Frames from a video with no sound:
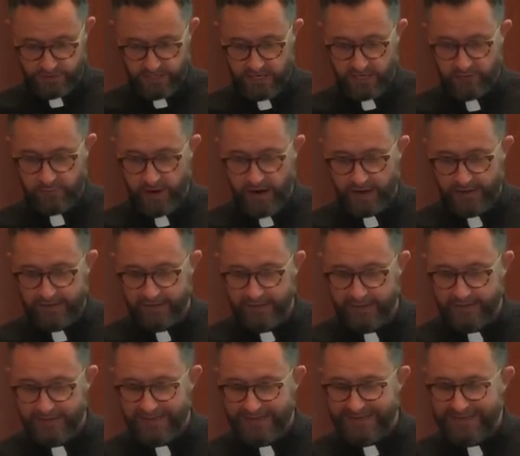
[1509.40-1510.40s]
in Iraq.
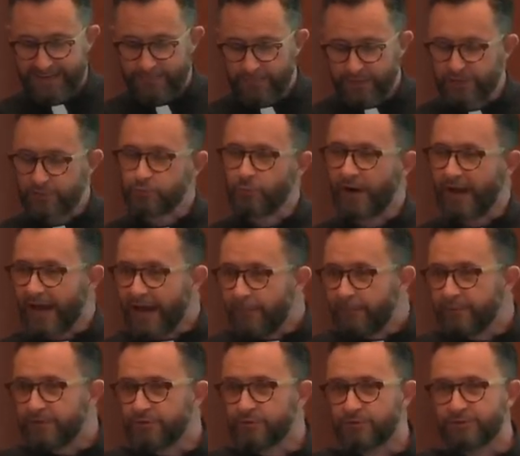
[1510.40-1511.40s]
Because what
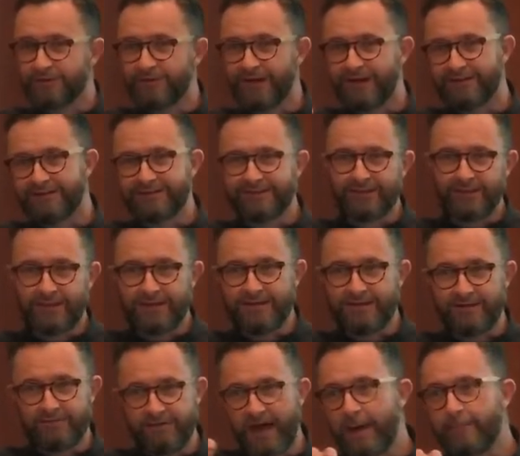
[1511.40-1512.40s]
happened, the
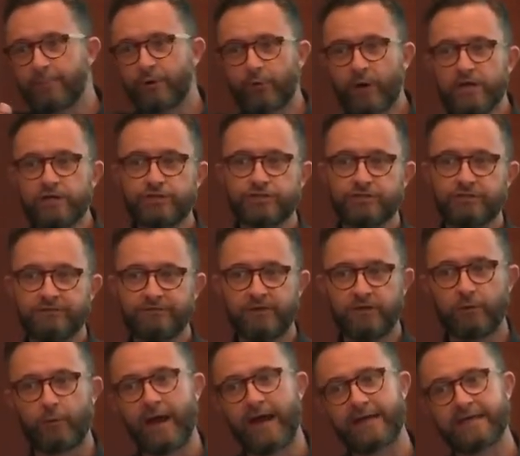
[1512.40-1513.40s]
evaporation of the
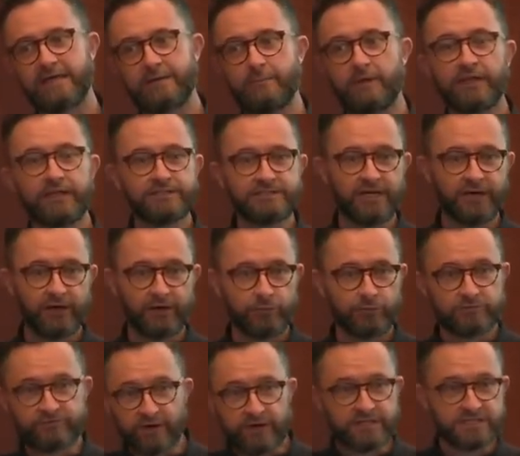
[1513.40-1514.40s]
Iraqi military
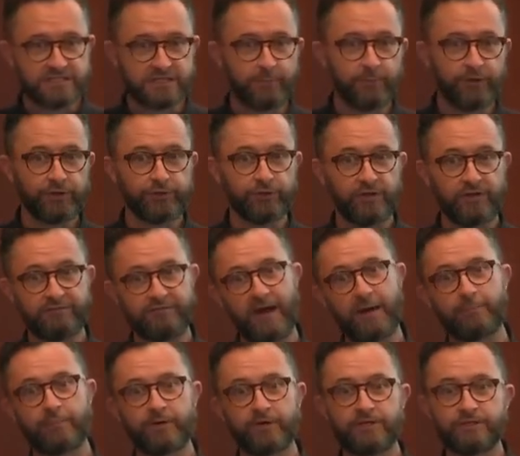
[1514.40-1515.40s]
was very similar to the
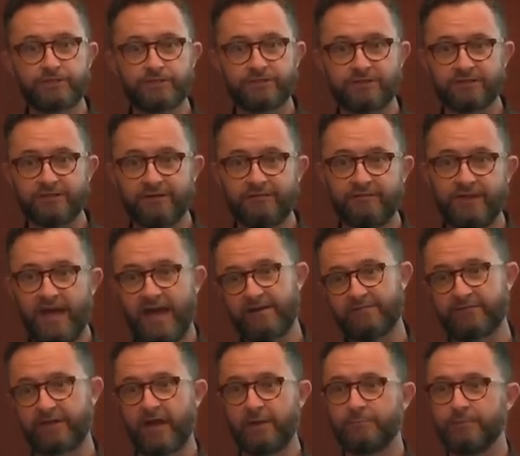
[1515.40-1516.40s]
evaporation of the
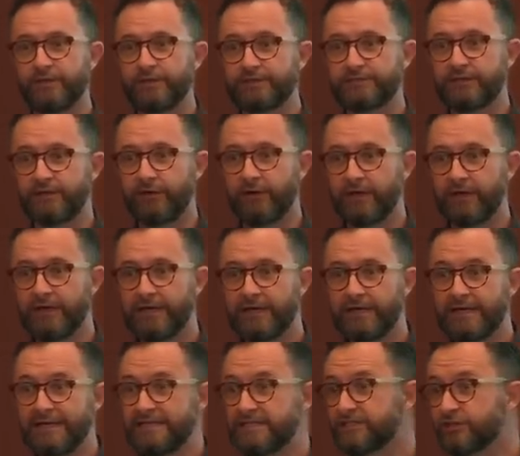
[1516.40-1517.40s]
Afghan military.
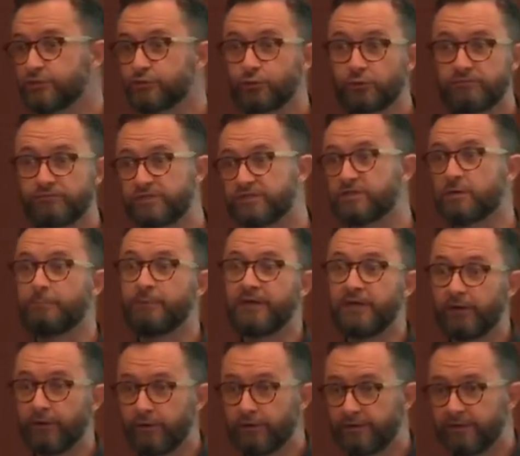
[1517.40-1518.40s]
It just sort of
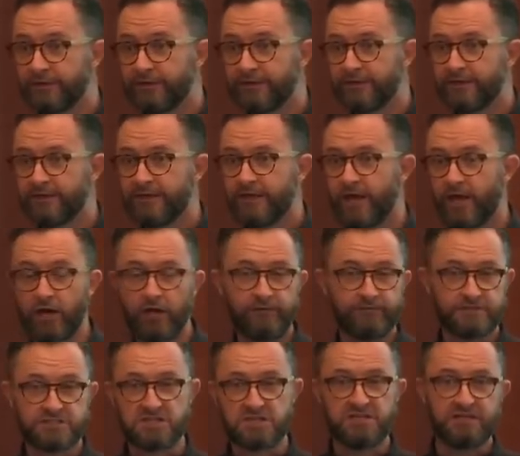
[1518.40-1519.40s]
disappeared. And all of
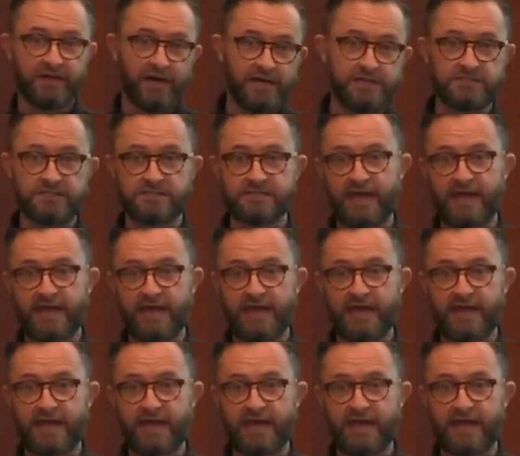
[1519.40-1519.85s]
a sudden, ISIS